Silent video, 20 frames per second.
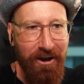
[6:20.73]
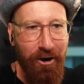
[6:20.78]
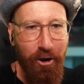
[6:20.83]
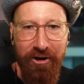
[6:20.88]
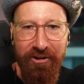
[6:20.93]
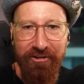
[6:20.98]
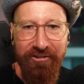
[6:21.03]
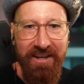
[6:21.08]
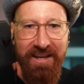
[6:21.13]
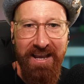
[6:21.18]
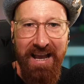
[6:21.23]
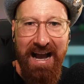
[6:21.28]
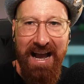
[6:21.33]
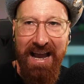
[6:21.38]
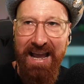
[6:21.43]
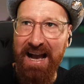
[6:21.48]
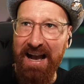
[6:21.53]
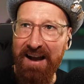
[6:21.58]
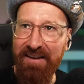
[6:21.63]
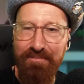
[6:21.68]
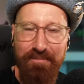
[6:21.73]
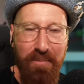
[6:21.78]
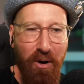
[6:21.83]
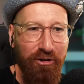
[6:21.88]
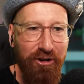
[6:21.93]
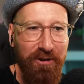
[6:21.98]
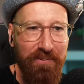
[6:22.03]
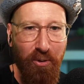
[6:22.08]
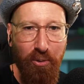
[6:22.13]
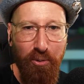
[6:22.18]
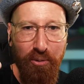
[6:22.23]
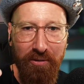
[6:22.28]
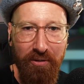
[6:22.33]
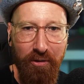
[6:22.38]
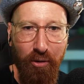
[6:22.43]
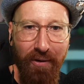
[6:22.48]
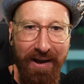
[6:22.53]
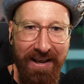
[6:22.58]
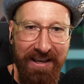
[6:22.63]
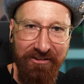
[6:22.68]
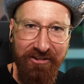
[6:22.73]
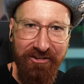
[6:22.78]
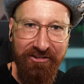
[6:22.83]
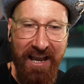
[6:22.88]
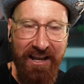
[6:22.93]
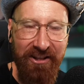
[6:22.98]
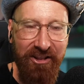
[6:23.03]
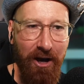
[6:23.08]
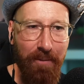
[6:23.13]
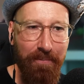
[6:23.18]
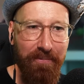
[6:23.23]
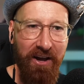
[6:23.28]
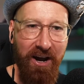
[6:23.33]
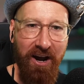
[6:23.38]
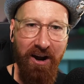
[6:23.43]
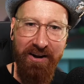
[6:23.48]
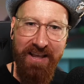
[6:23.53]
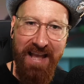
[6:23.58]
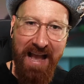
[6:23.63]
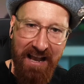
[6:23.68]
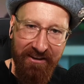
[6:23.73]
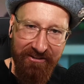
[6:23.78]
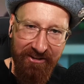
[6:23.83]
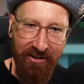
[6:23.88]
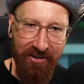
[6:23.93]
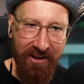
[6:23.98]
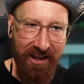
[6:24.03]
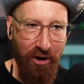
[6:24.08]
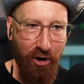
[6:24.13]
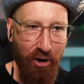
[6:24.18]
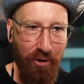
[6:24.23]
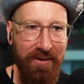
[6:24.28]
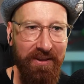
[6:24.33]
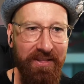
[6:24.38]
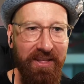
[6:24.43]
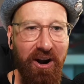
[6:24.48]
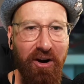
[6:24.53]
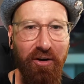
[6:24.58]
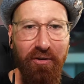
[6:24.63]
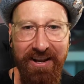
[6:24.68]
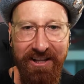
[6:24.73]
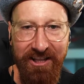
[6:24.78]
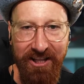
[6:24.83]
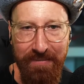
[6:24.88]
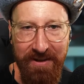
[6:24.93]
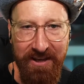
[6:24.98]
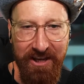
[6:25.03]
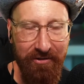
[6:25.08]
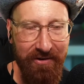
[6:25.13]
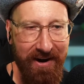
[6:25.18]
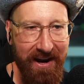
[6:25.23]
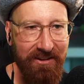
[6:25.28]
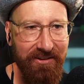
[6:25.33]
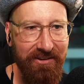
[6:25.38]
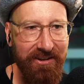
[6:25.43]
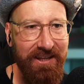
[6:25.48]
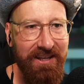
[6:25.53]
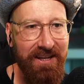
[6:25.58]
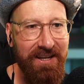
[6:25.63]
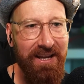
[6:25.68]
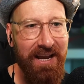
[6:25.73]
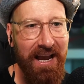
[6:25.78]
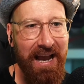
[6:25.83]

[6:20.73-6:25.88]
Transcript: honestly, I have multiple lights set up that are casting light on me, that are lighting me correctly.